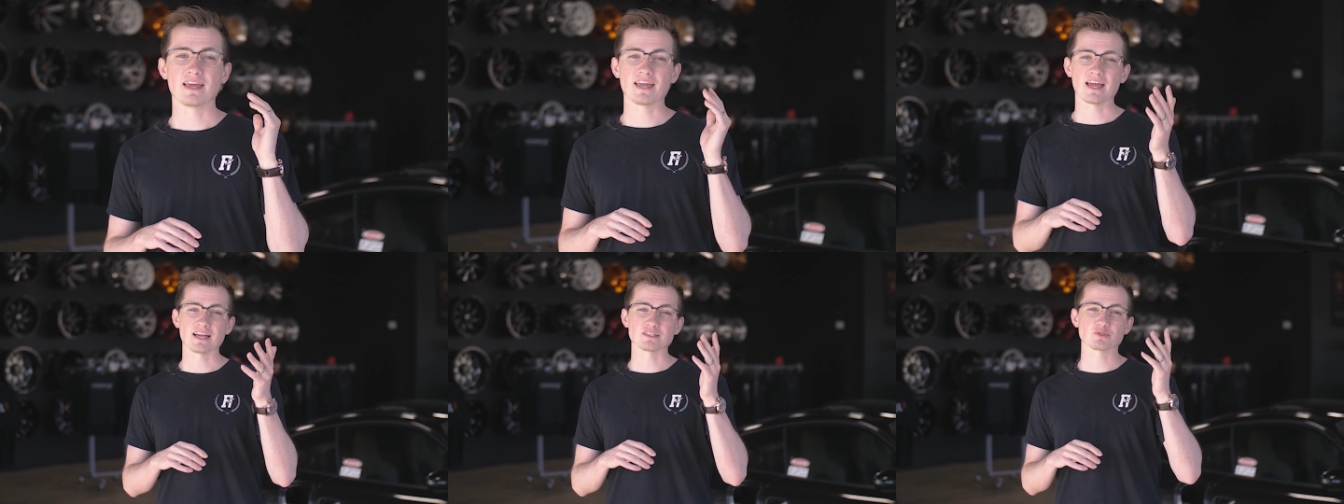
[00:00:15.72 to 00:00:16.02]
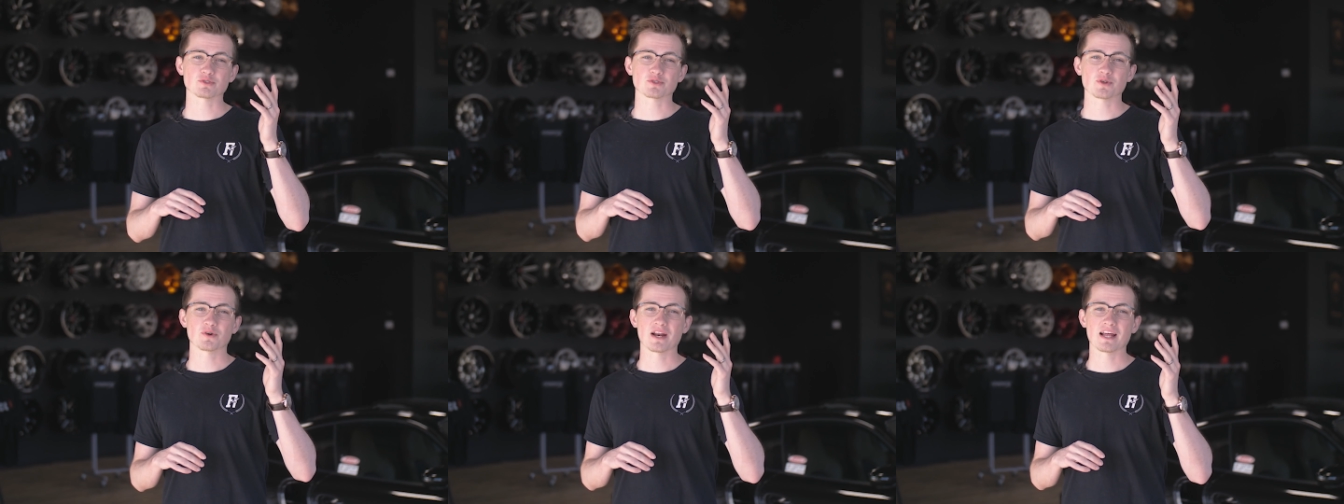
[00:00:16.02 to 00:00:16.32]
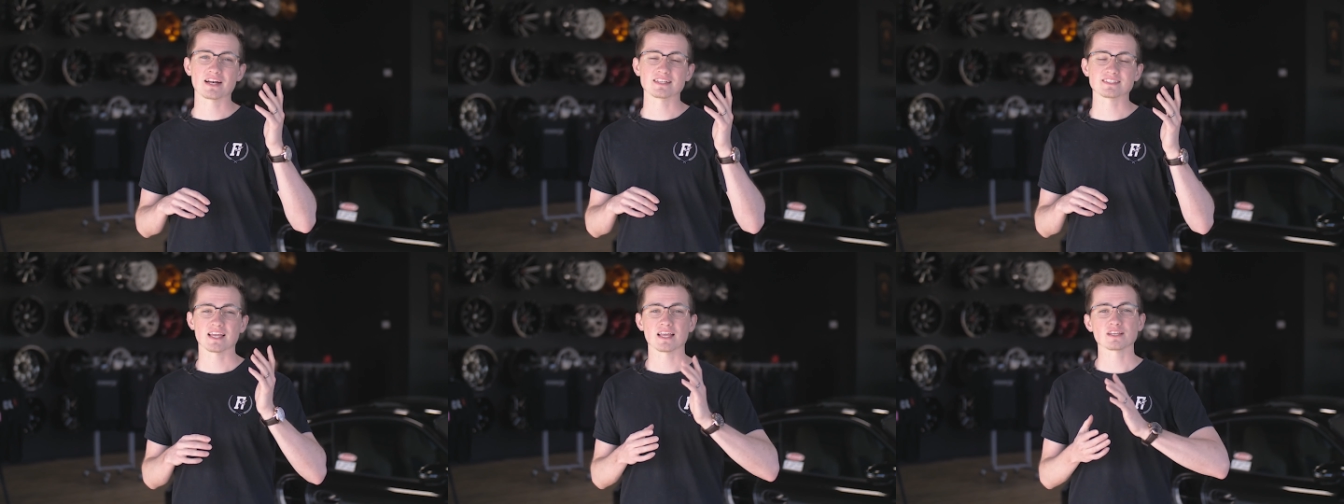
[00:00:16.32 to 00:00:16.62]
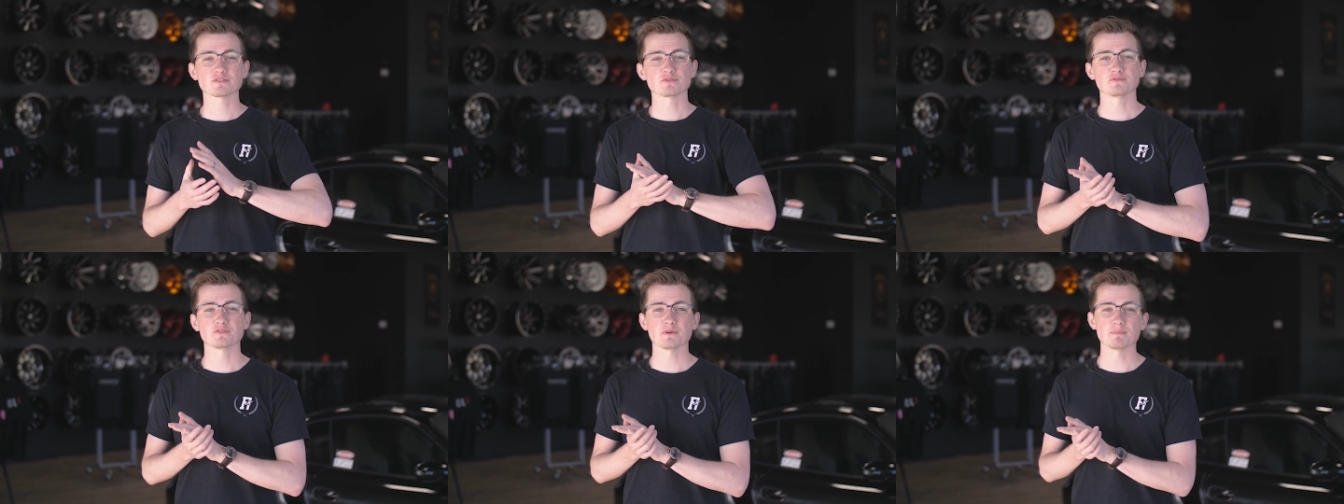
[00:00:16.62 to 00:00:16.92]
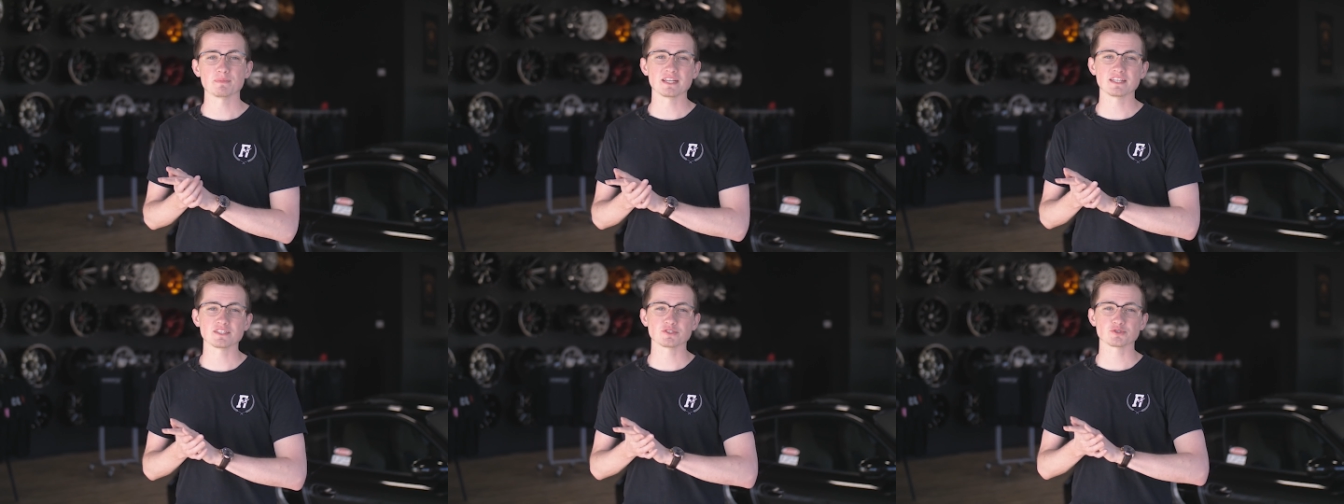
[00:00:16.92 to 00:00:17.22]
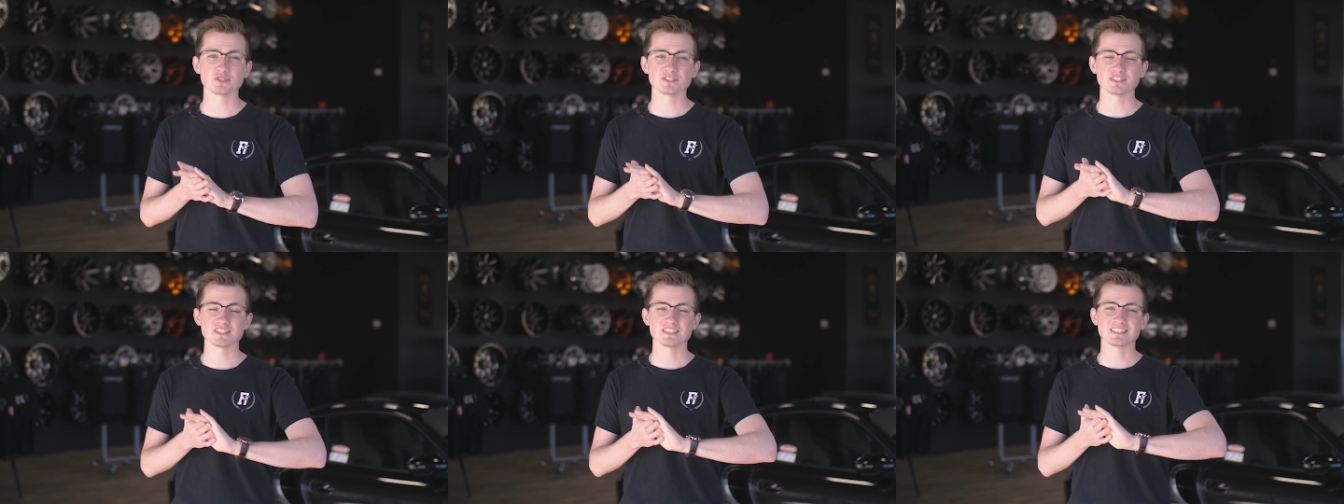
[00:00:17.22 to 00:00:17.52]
Hey guys, what's going on? It's Alex from Fitment Industries,